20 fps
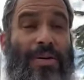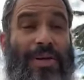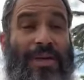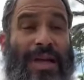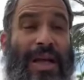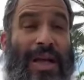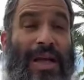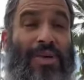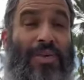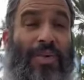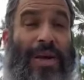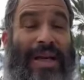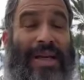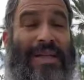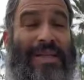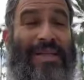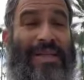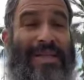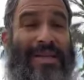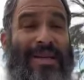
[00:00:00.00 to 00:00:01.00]
10
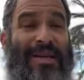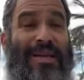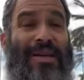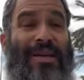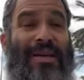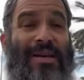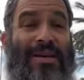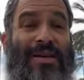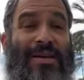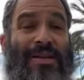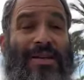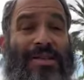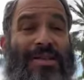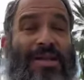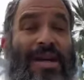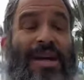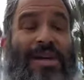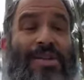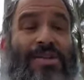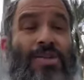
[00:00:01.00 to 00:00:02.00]
wicks
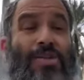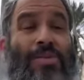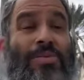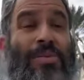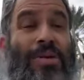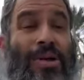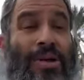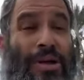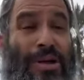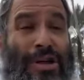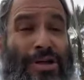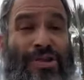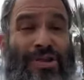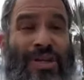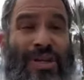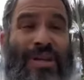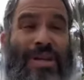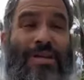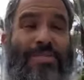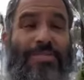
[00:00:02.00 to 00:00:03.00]
start to merge
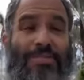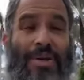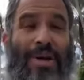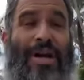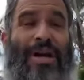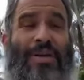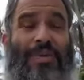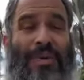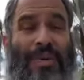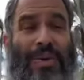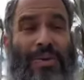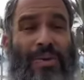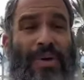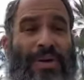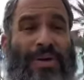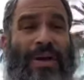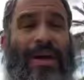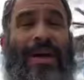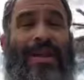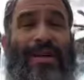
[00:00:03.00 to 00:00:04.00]
and combine with one
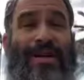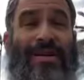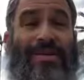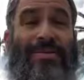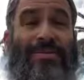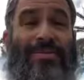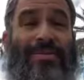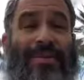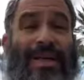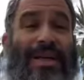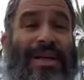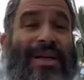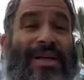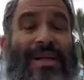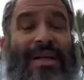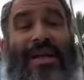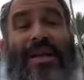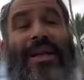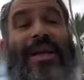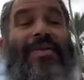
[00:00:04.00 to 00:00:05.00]
another,
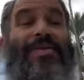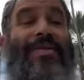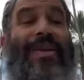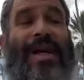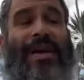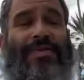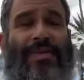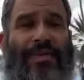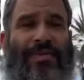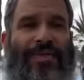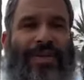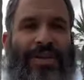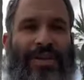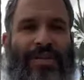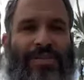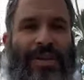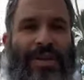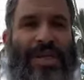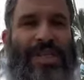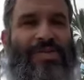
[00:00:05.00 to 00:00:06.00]
then they have not fulfilled
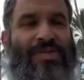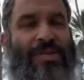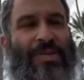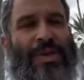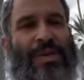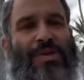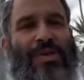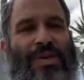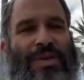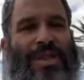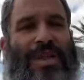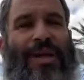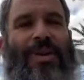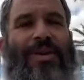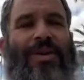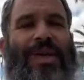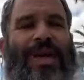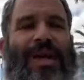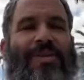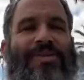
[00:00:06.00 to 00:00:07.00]
the mitzvah, because they
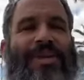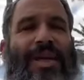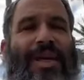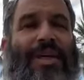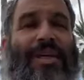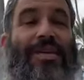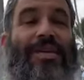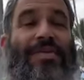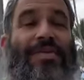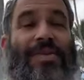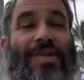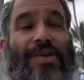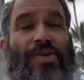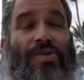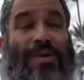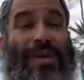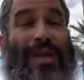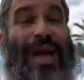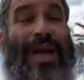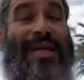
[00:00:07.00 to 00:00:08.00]
don't have 10
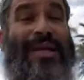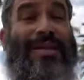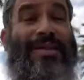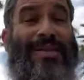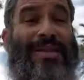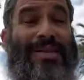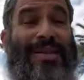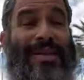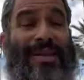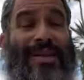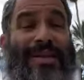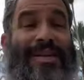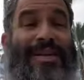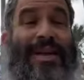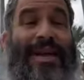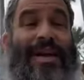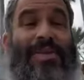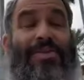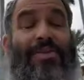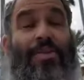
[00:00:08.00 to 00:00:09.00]
individual lights,
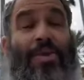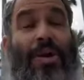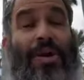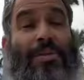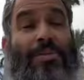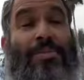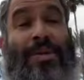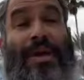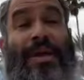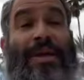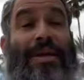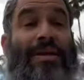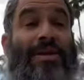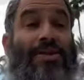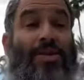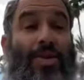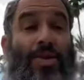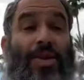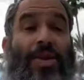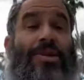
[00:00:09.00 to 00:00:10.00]
they have one
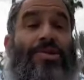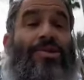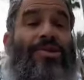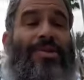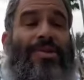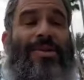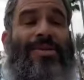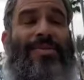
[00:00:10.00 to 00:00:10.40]
big torch.